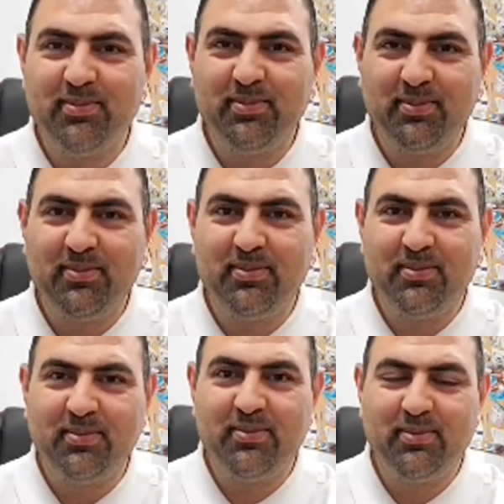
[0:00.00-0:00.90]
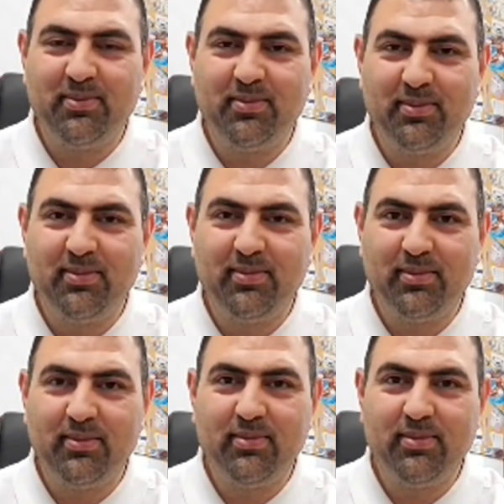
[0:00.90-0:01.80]

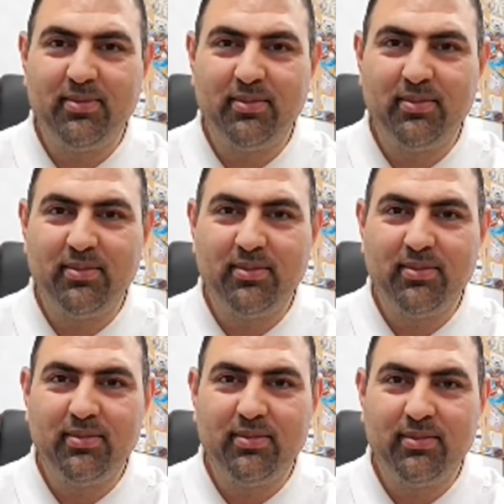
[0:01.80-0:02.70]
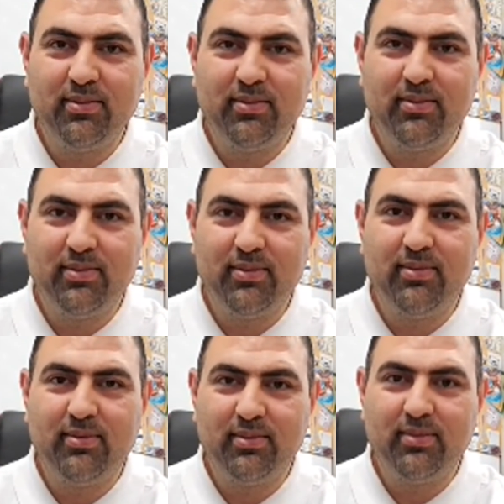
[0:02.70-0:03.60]

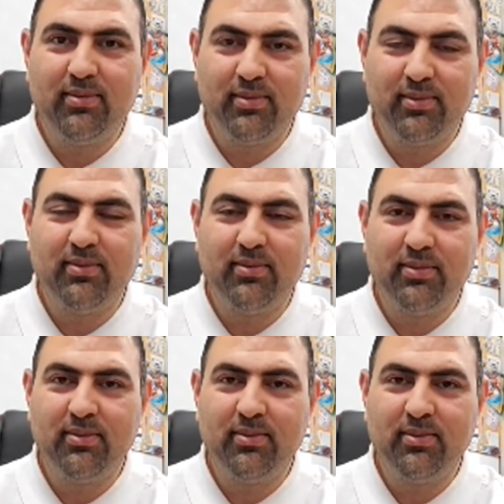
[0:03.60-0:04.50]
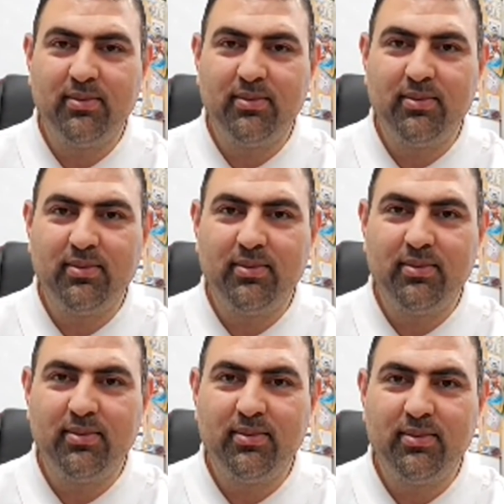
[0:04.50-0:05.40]

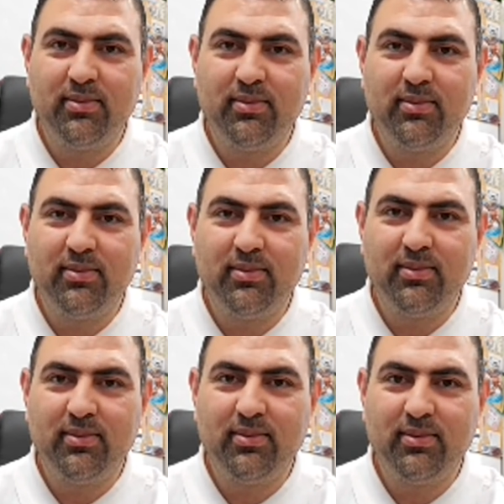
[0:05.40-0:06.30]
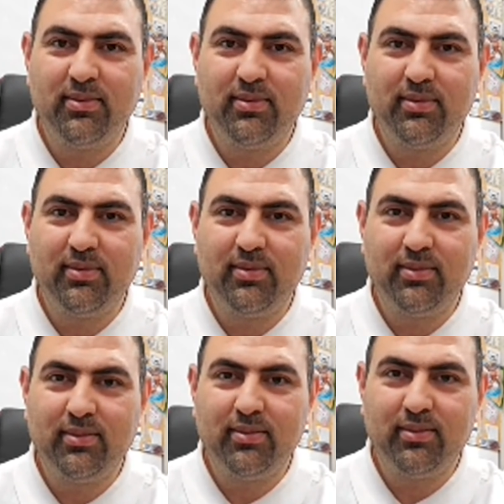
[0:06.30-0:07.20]

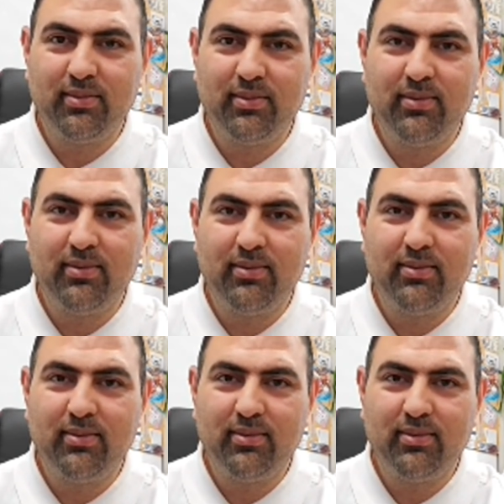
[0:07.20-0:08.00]
This person isn't speaking.